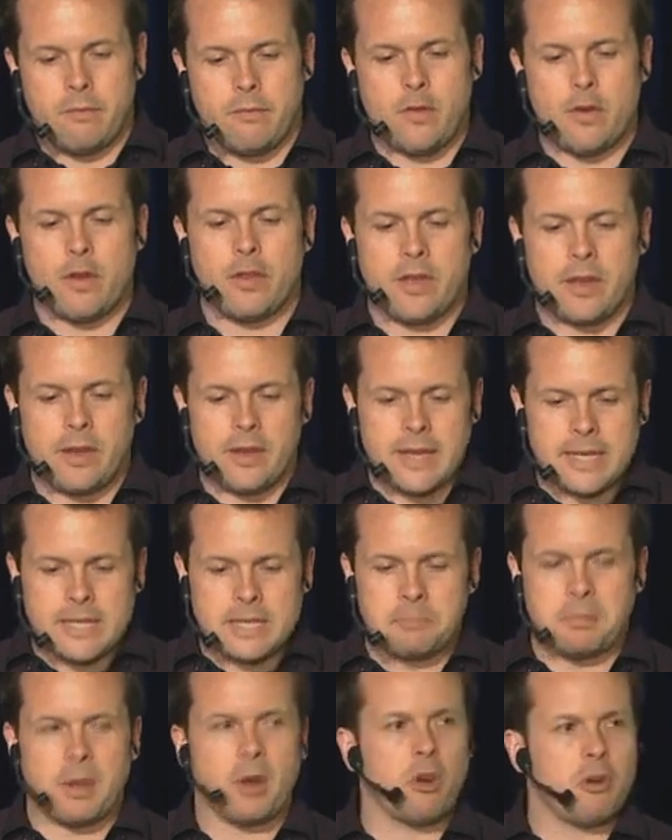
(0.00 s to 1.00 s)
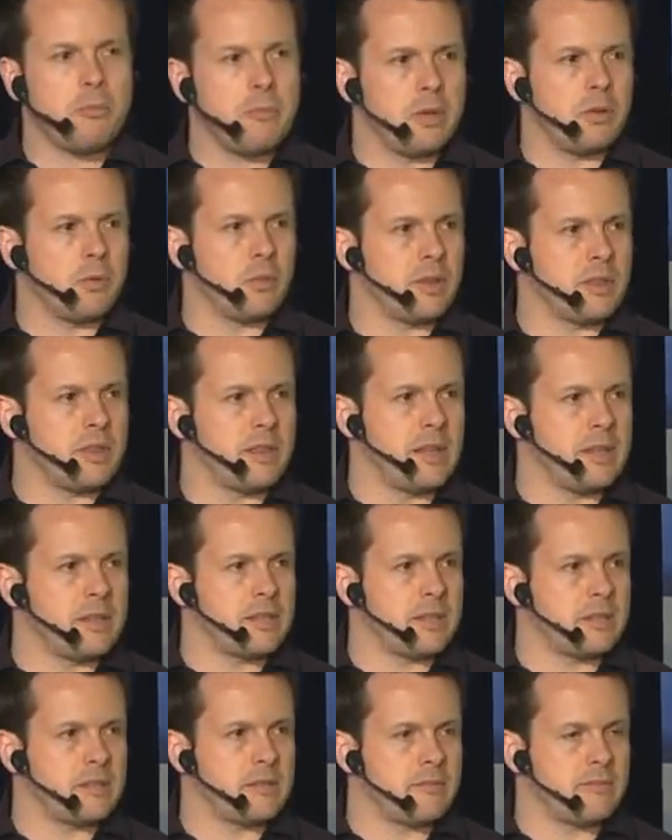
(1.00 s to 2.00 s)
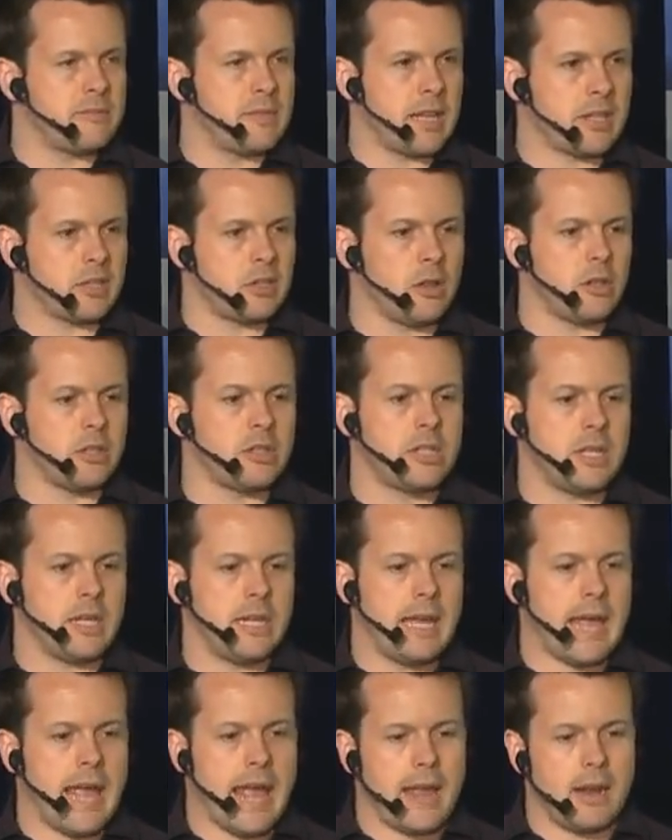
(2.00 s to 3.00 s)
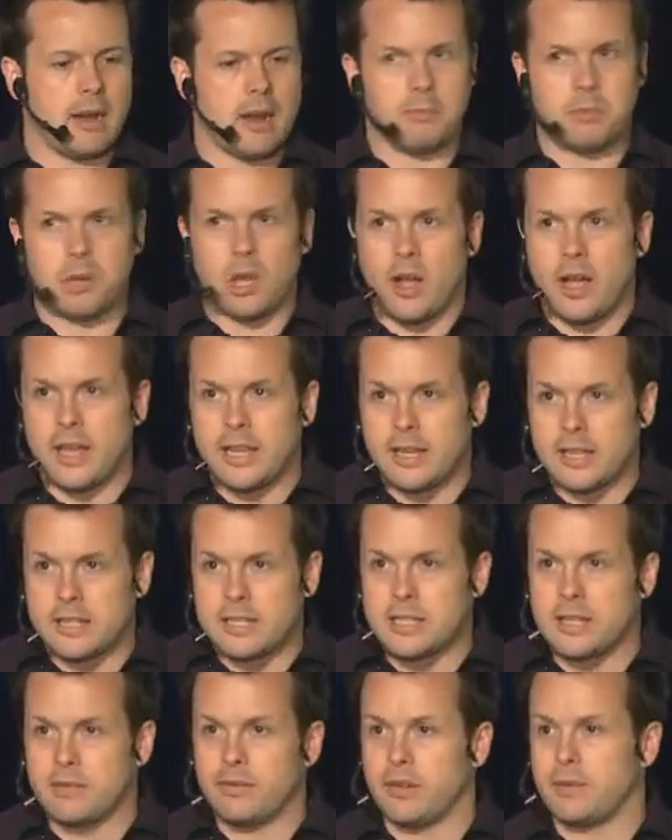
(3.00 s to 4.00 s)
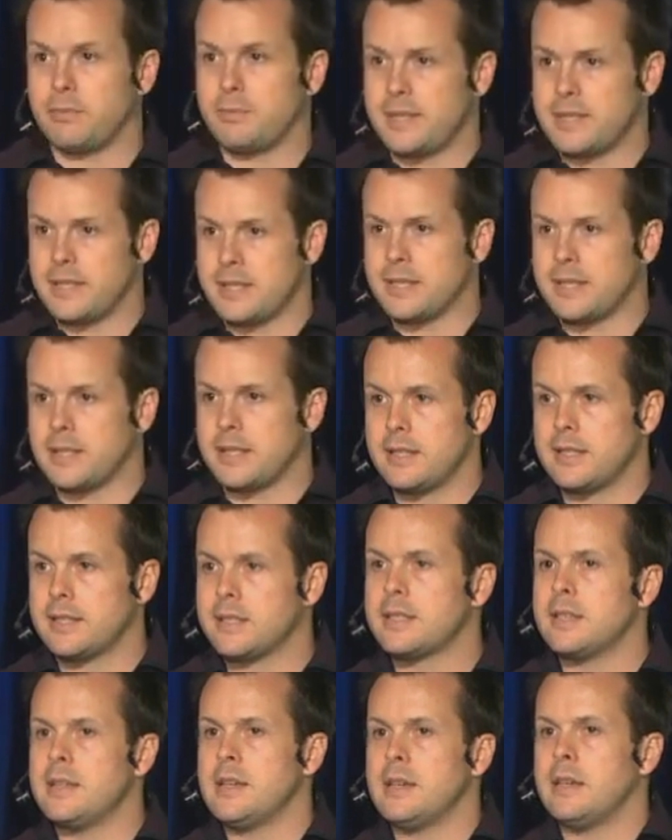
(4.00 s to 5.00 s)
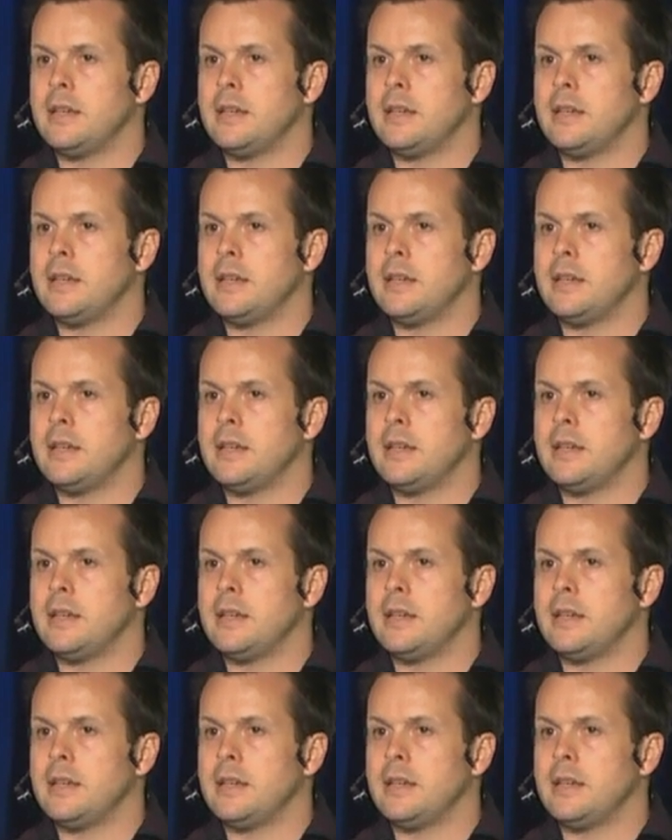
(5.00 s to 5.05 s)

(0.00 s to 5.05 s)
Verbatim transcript: further experiment with this technology and applying it to different businesses